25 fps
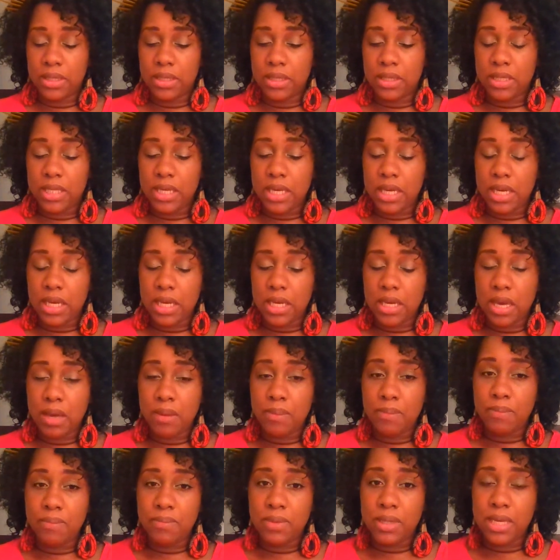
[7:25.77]

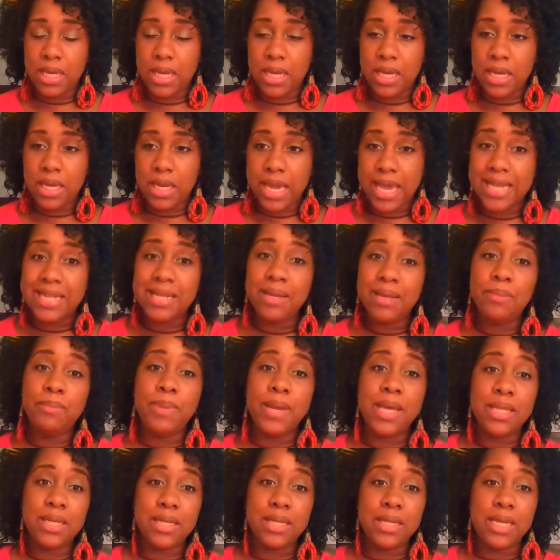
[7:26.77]
The
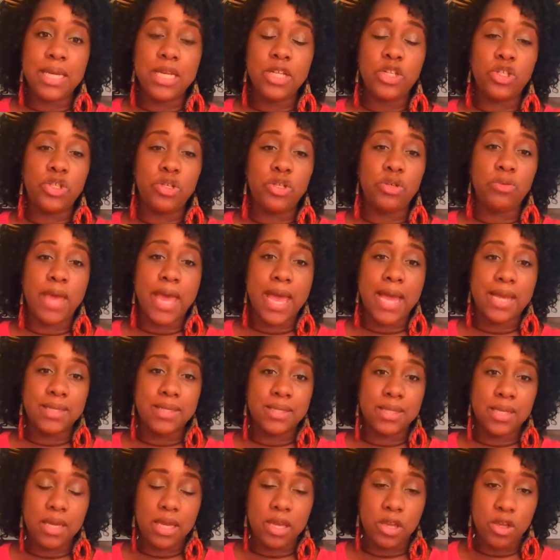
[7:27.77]
inability to
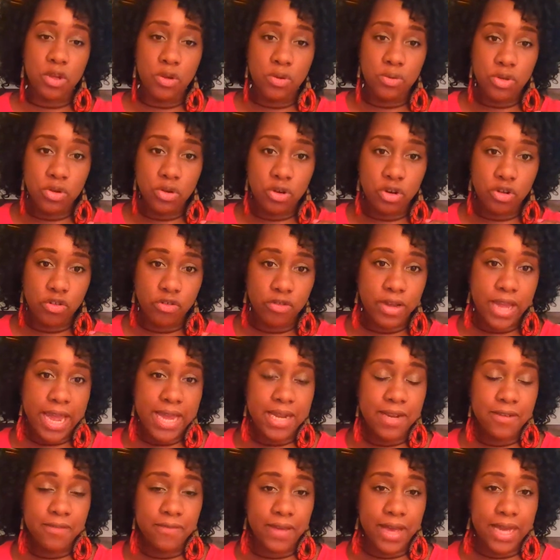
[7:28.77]
execute your
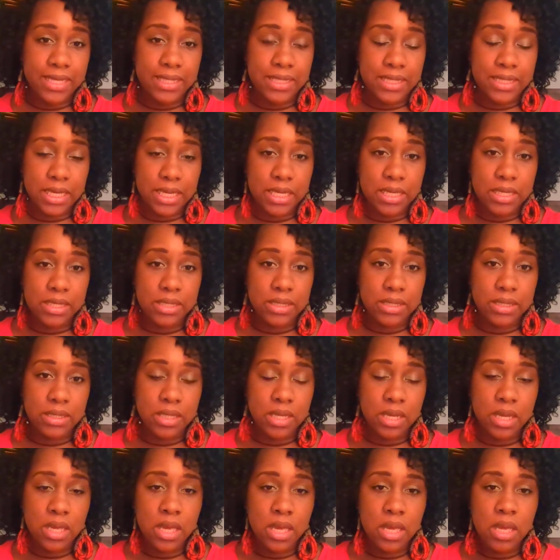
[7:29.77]
creative
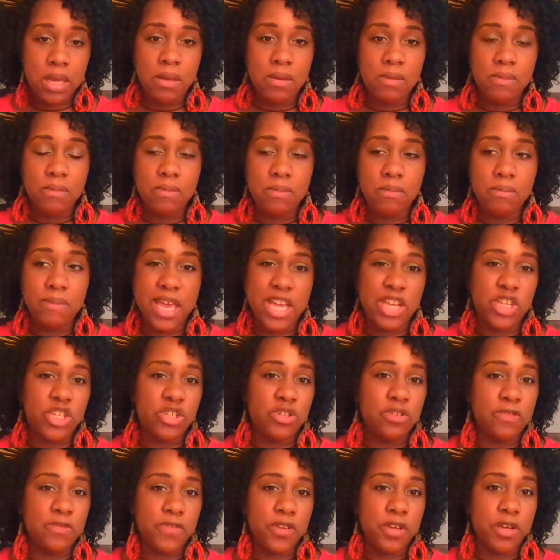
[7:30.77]
ideas makes
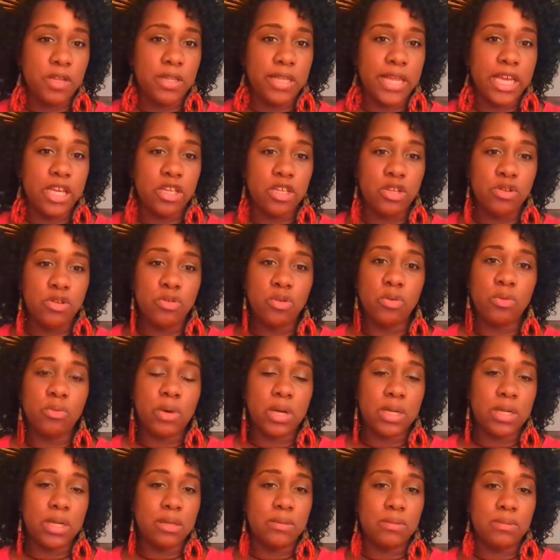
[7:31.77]
you feel like you don't
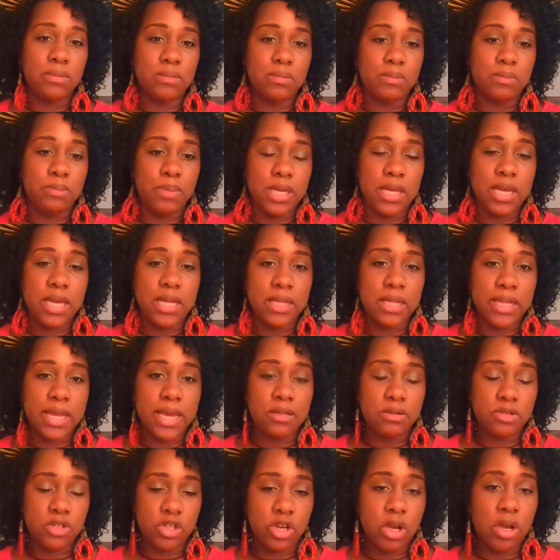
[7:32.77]
want to be in
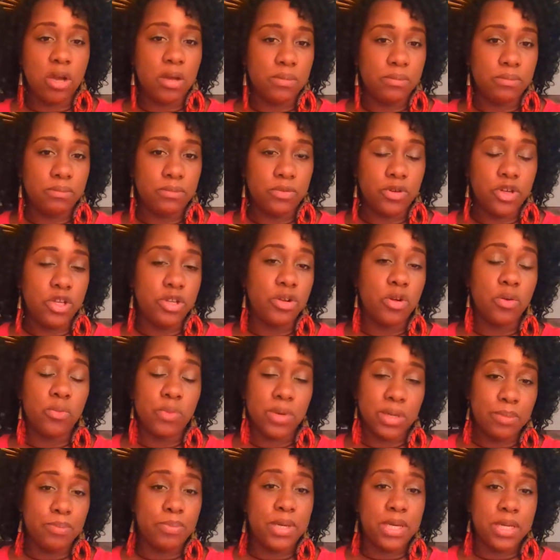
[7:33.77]
that job or you don't
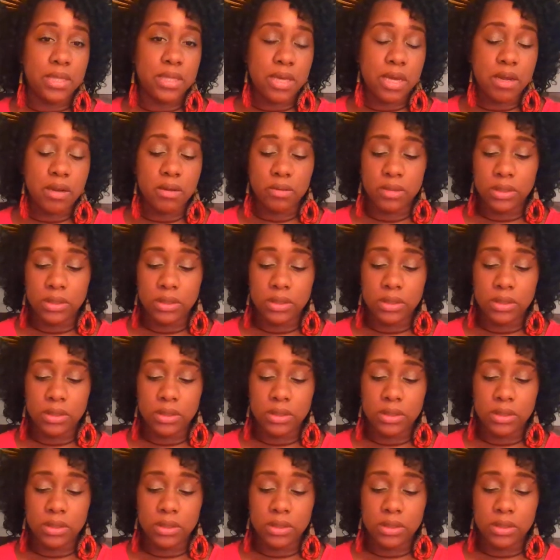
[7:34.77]
want to be there.